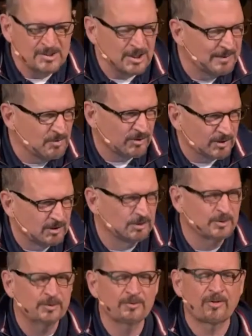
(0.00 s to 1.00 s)
James
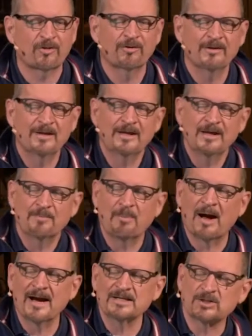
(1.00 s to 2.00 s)
concludes
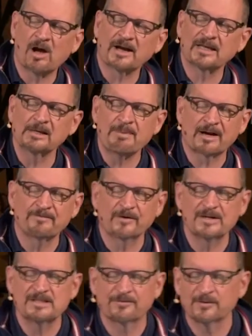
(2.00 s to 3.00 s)
by talking about a
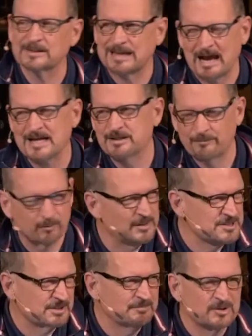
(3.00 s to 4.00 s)
very different kind of
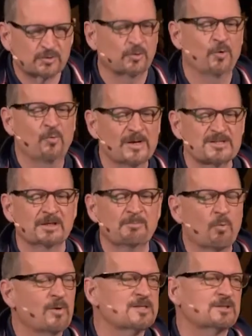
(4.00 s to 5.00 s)
wisdom, a true
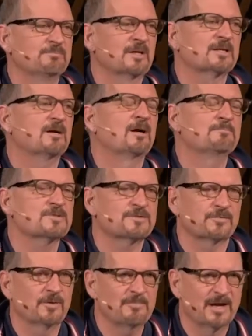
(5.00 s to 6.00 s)
wisdom, a wisdom that comes
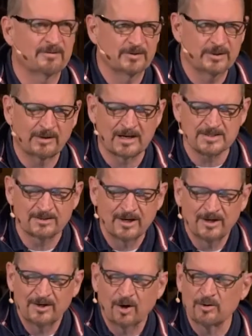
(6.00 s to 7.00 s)
from heaven. You guys
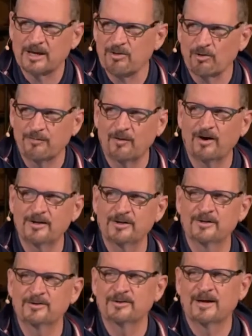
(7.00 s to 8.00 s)
okay so far?
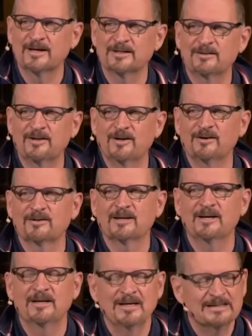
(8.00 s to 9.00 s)
You, you hanging in there?
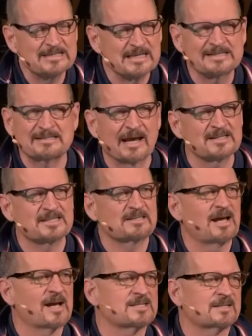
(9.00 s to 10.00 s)
Okay. This is a dense
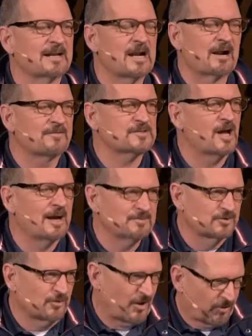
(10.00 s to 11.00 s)
text, and I don't have time
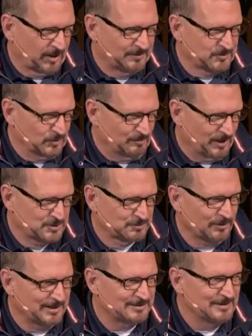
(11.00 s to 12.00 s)
to dress it up too
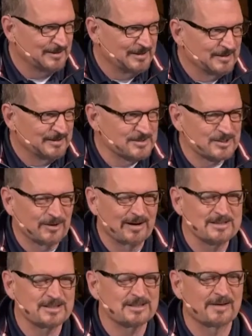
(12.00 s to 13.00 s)
much, right? And so
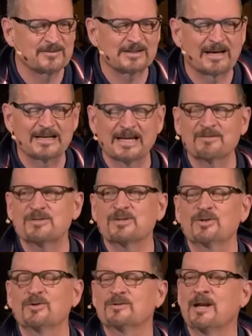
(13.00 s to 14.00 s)
I just have to kind of give it
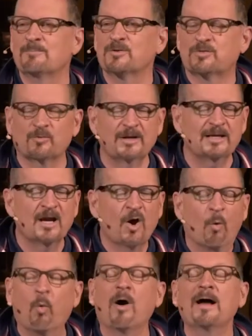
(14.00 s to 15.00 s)
to you. Number three,
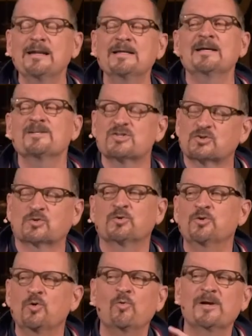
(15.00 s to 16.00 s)
what is
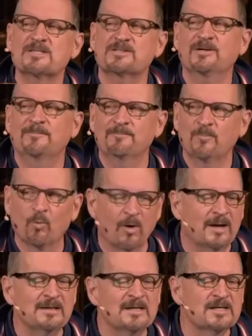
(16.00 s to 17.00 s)
true wisdom?
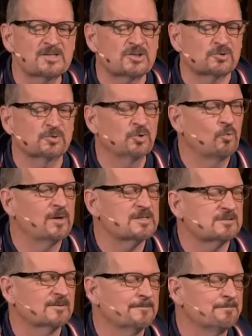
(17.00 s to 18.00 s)
What is true
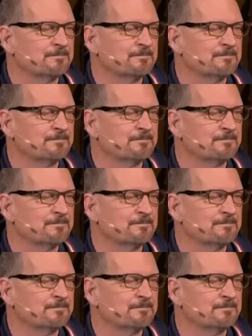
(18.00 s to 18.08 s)
wisdom?